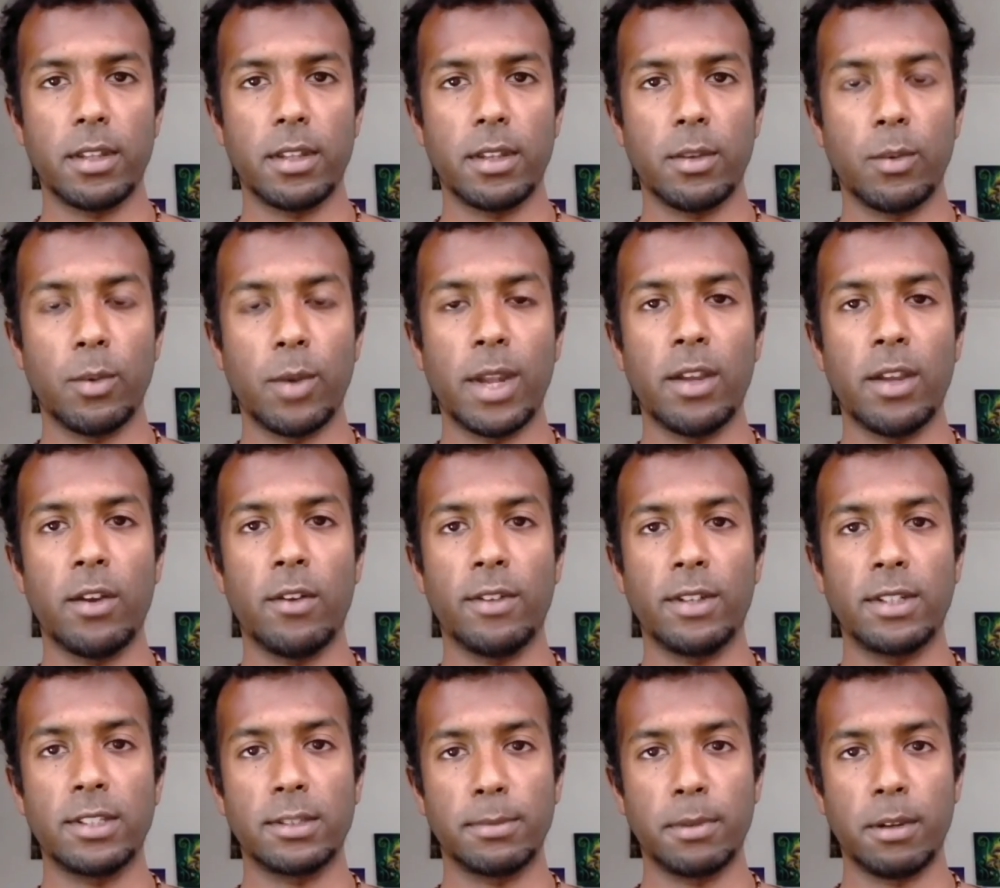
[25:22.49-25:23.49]
way of
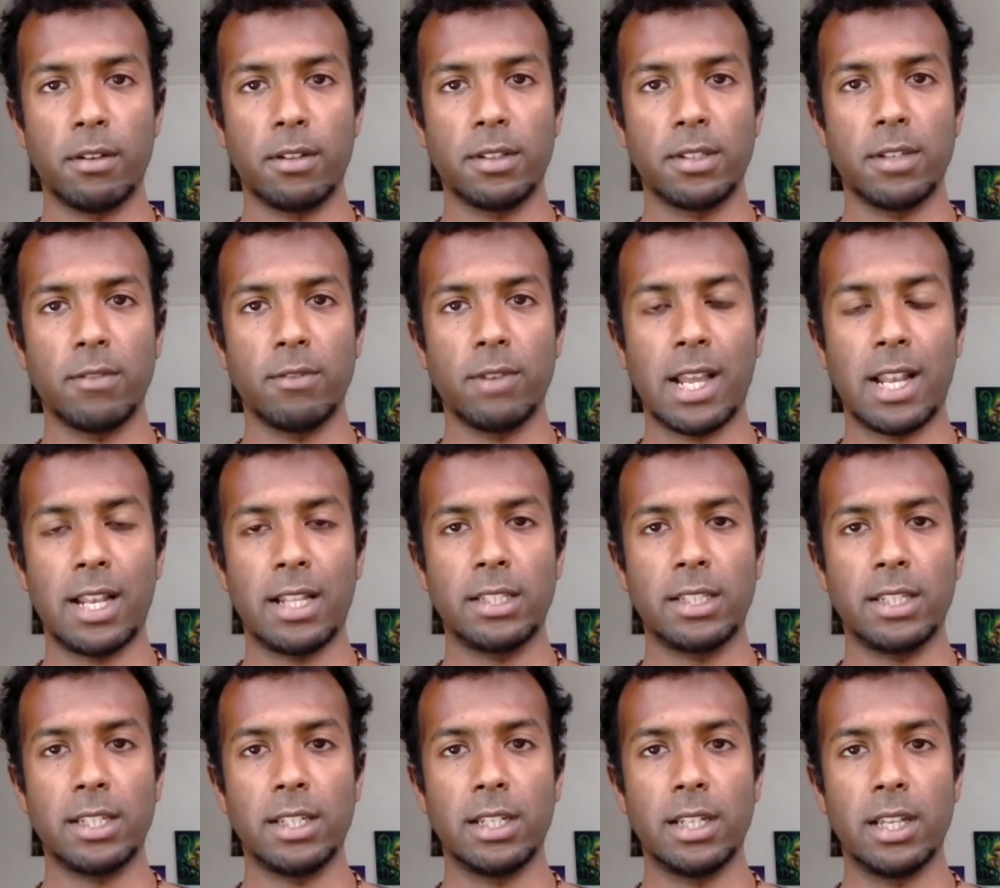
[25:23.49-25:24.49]
experiencing
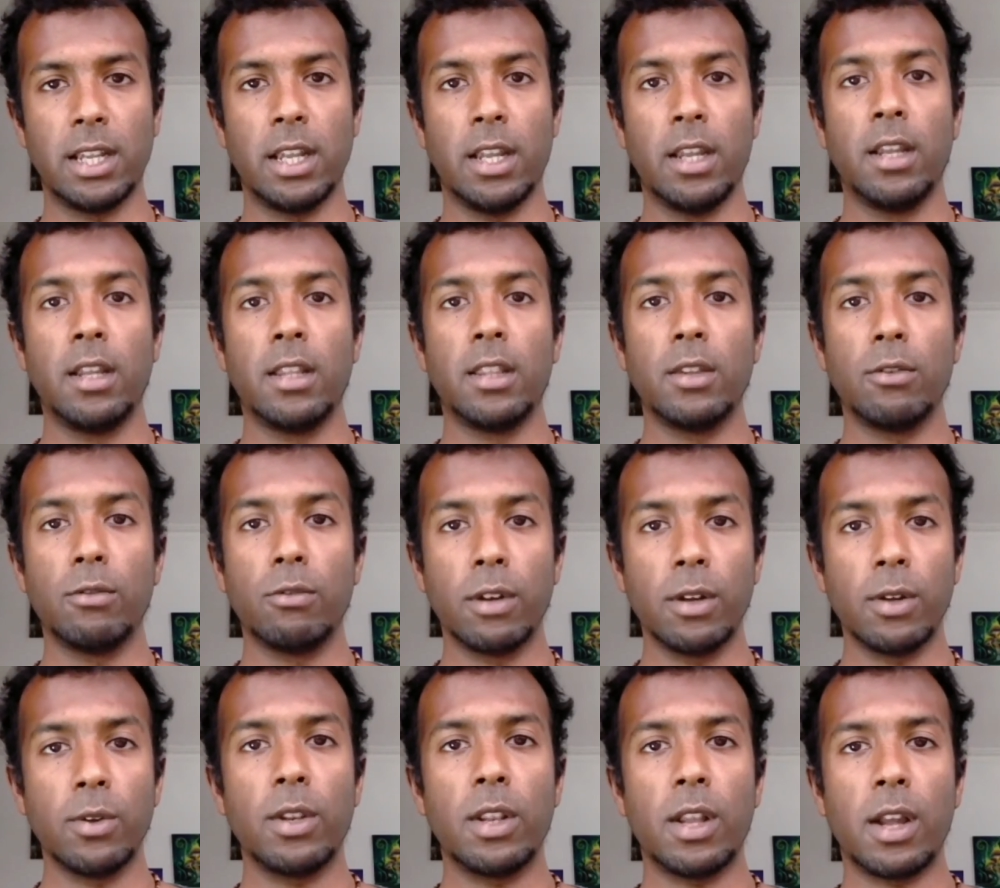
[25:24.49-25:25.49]
reality. The
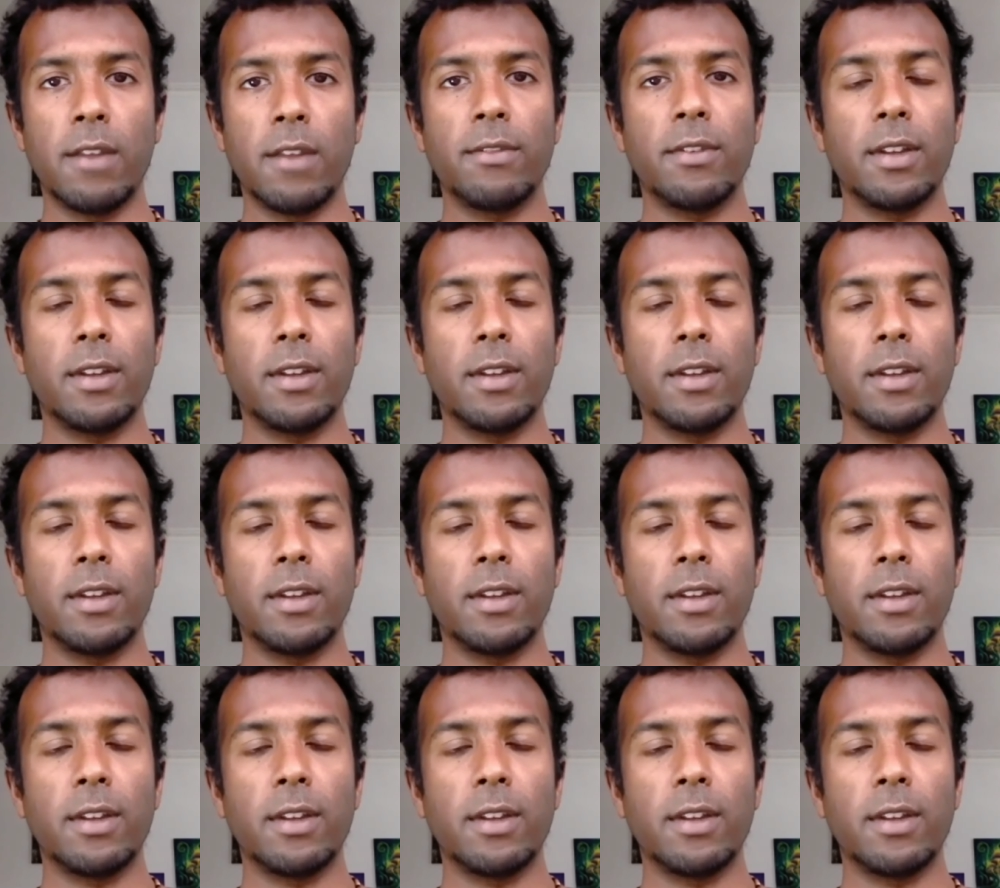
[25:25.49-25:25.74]
real life